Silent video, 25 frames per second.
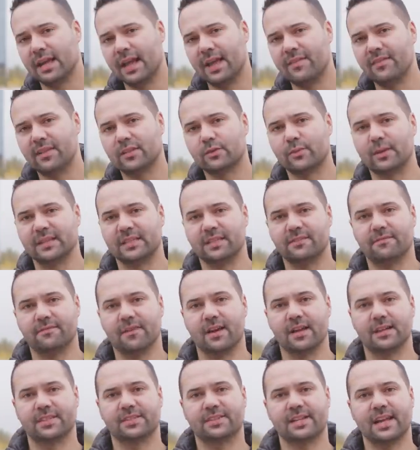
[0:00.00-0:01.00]
in the
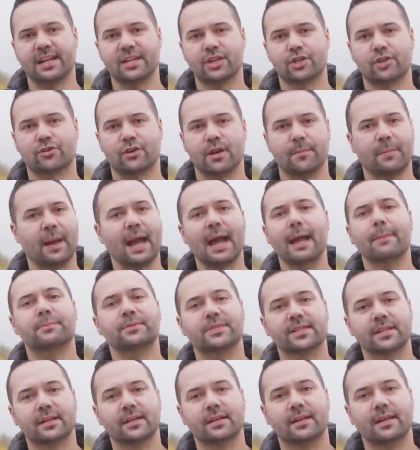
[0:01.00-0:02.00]
21st century?
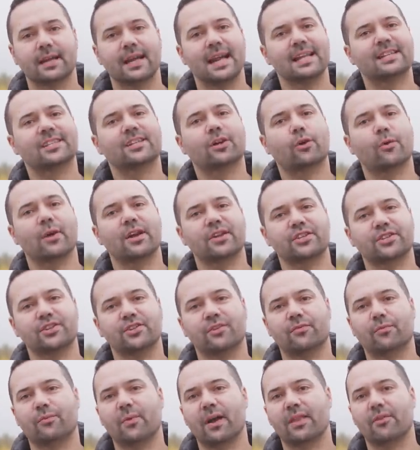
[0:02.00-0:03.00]
Perhaps it's a question
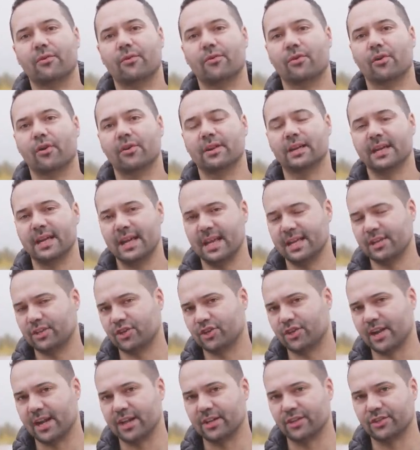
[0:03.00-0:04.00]
of whether or not it's
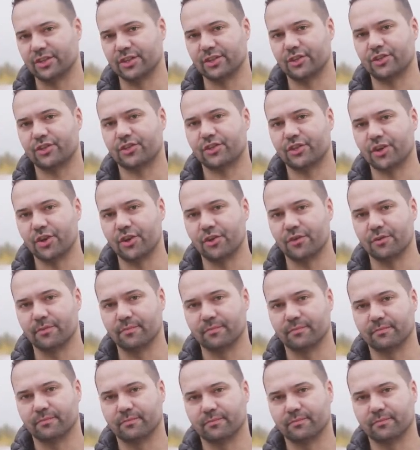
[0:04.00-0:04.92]
changed its tune.